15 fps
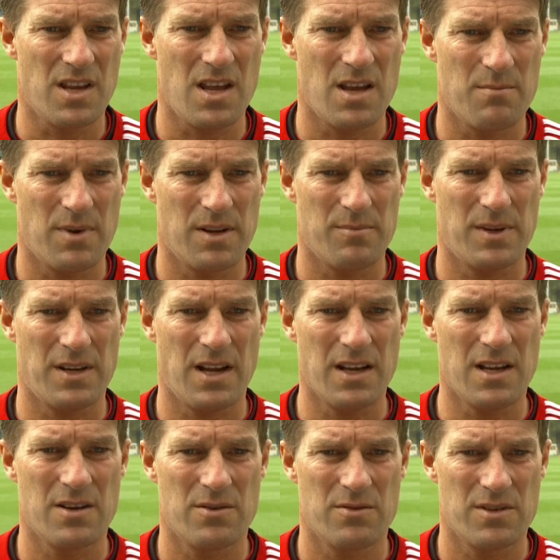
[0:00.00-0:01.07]
him, but, but I
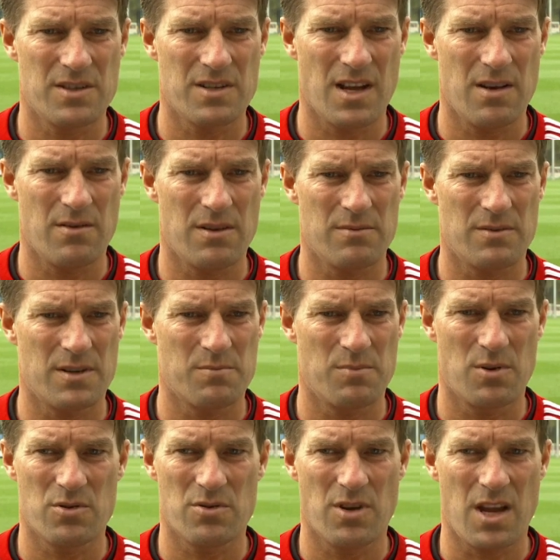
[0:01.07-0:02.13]
can only say well, I
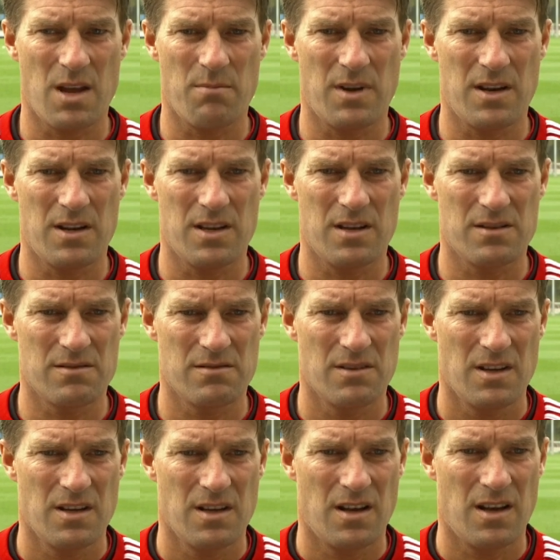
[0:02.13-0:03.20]
spoke to him and he
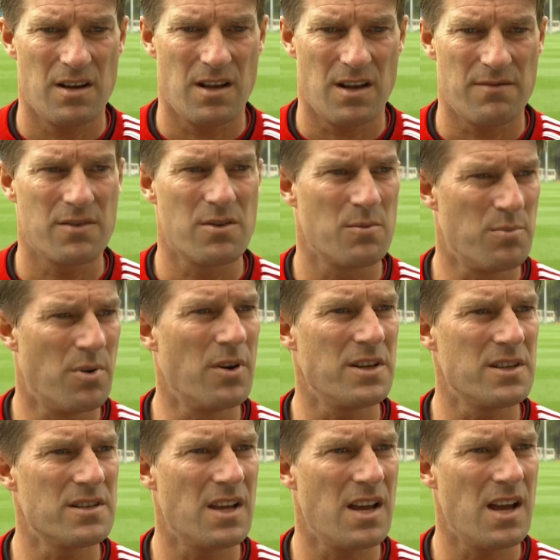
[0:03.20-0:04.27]
had a lot of good
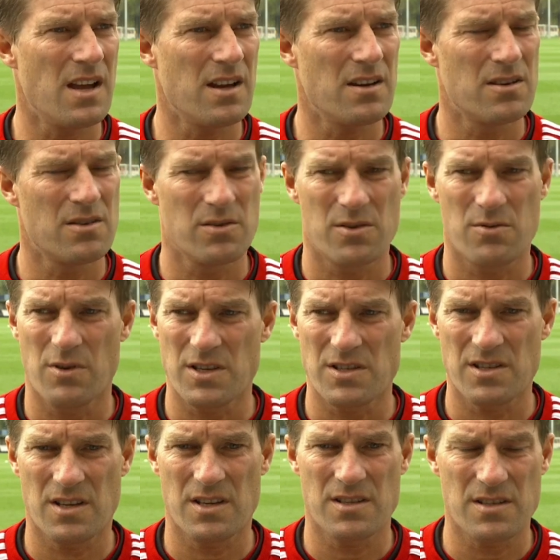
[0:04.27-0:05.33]
points there, good
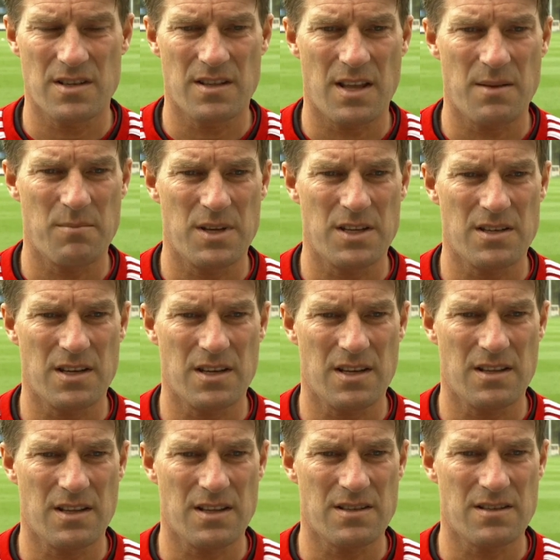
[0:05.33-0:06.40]
questions at that meeting,
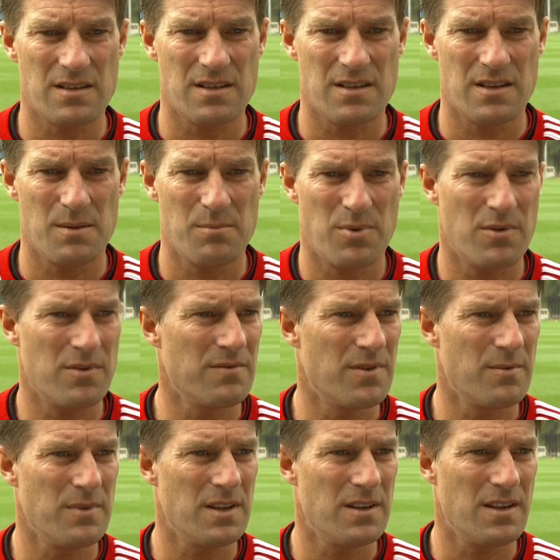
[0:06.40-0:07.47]
and that's uh, important
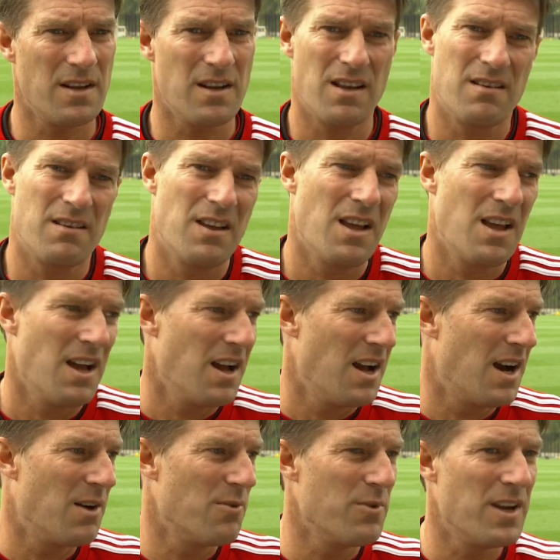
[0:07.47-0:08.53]
for me. Then
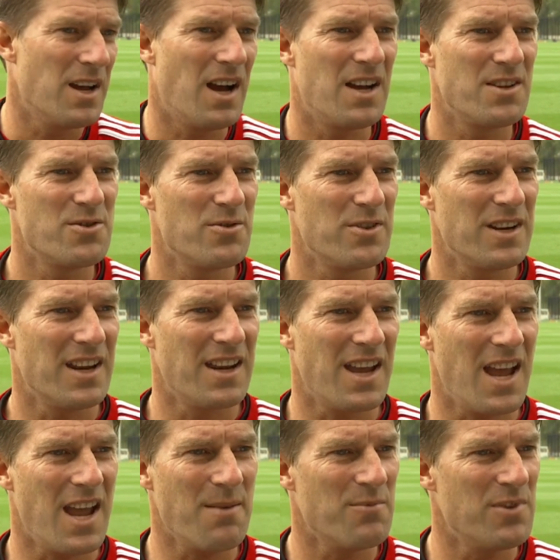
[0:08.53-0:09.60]
how we are during a
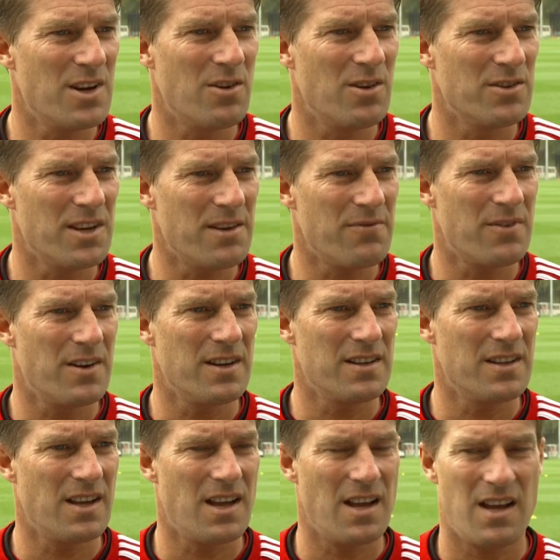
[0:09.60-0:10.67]
game, we're all different,
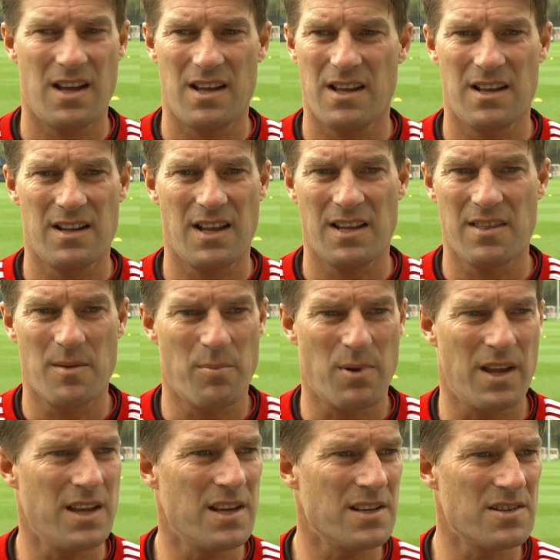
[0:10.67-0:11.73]
uh, like the
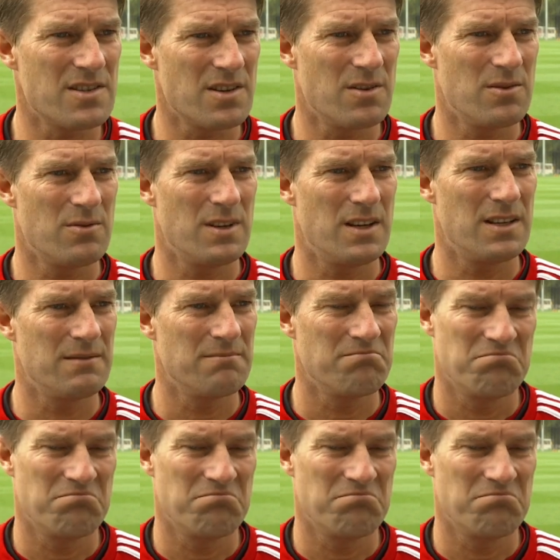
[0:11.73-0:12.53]
players, so uh,